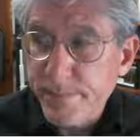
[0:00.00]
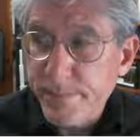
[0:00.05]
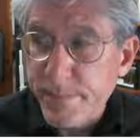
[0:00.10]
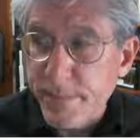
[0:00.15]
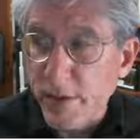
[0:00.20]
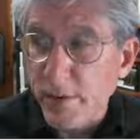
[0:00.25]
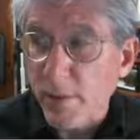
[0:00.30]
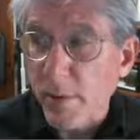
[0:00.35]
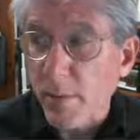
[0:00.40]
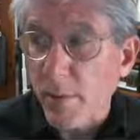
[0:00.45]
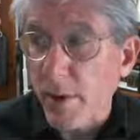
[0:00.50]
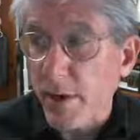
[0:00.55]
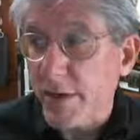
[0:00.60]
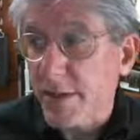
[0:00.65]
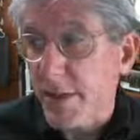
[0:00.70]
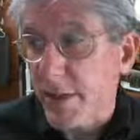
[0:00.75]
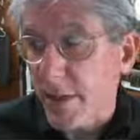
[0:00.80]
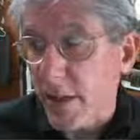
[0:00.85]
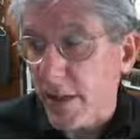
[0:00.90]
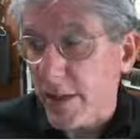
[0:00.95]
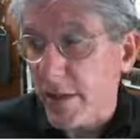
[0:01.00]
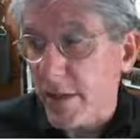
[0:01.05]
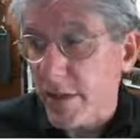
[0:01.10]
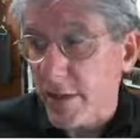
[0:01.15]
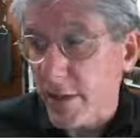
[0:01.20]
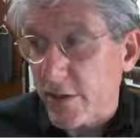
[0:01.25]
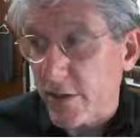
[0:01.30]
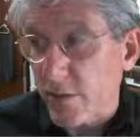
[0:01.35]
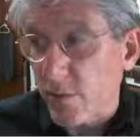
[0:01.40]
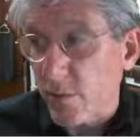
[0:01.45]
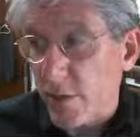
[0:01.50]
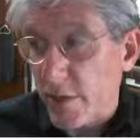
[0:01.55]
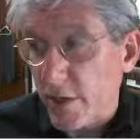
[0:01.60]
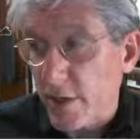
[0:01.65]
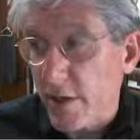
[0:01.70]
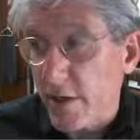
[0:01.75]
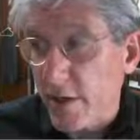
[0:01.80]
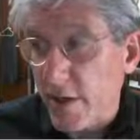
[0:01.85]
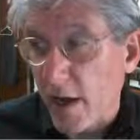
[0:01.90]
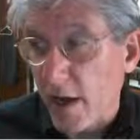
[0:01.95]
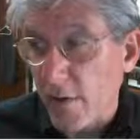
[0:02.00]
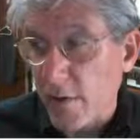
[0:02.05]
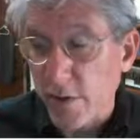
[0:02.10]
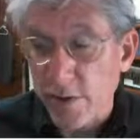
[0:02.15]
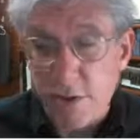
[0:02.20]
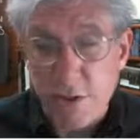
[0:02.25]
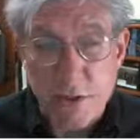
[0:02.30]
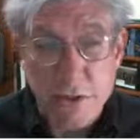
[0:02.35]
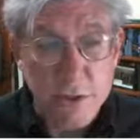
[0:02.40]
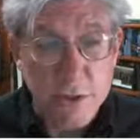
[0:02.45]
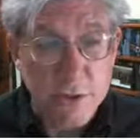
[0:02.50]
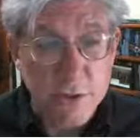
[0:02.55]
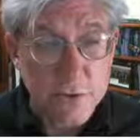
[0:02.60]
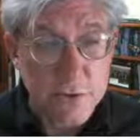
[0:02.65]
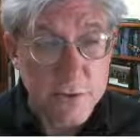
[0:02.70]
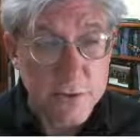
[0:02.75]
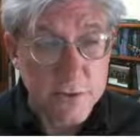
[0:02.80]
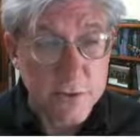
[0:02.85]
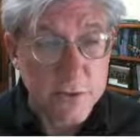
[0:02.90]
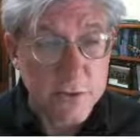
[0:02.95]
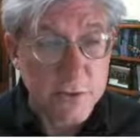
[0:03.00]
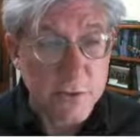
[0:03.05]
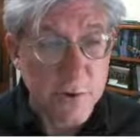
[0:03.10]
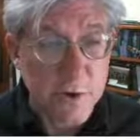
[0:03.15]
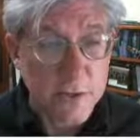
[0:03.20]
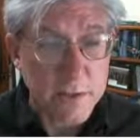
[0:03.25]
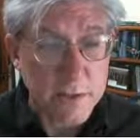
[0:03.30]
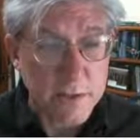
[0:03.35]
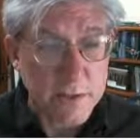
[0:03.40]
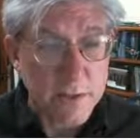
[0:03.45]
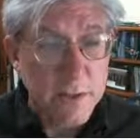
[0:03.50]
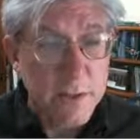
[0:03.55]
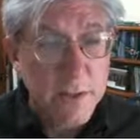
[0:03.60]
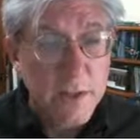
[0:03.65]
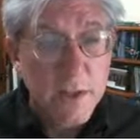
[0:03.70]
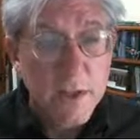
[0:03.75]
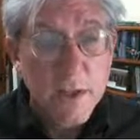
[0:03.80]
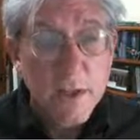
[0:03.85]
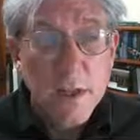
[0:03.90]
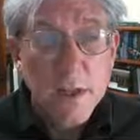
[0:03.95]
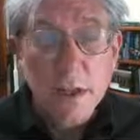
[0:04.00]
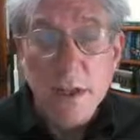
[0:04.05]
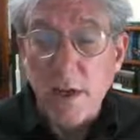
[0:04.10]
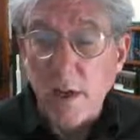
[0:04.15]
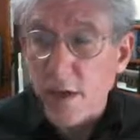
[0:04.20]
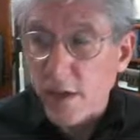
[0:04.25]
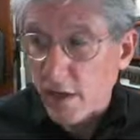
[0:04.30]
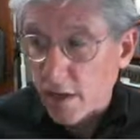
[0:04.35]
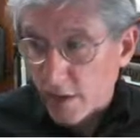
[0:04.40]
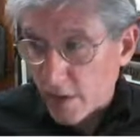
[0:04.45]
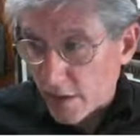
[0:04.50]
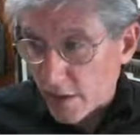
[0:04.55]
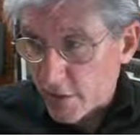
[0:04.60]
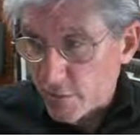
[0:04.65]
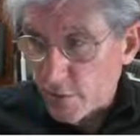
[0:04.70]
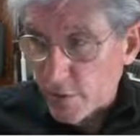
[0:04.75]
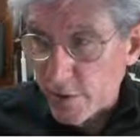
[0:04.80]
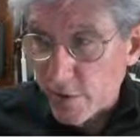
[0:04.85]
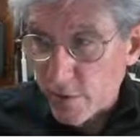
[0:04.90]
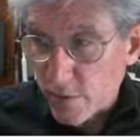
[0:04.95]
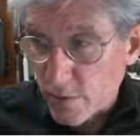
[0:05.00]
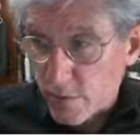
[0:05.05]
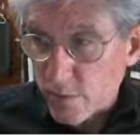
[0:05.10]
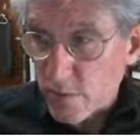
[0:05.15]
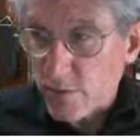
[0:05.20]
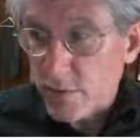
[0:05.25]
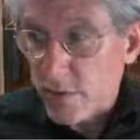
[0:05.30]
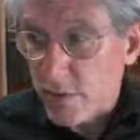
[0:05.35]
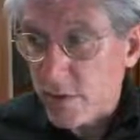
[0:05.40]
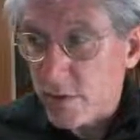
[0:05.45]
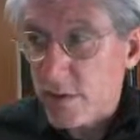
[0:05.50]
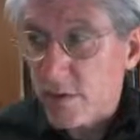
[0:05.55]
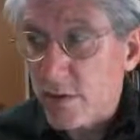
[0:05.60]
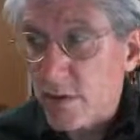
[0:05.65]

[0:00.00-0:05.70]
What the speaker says: And remember I said like it doesn't really calculate the shear stresses correctly unless we use